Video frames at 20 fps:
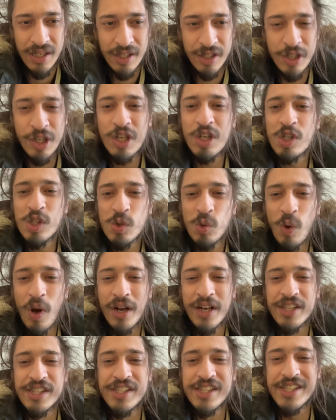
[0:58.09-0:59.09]
Girls
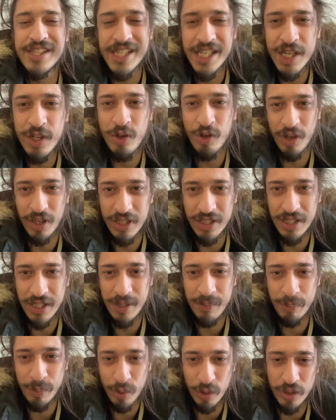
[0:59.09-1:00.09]
want to
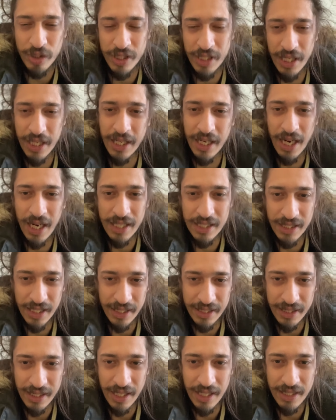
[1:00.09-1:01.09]
secretly bully a guy
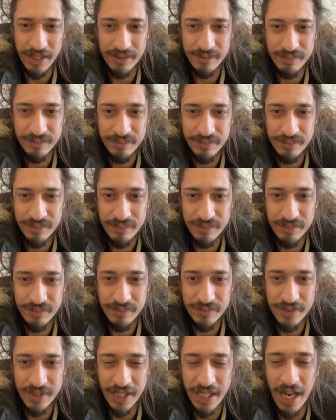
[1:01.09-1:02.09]
like that.
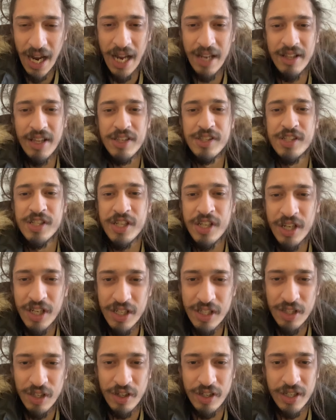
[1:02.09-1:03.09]
The guy that's
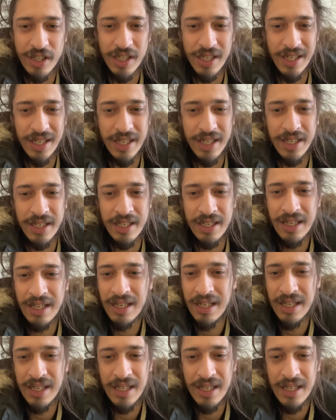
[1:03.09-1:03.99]
good looking,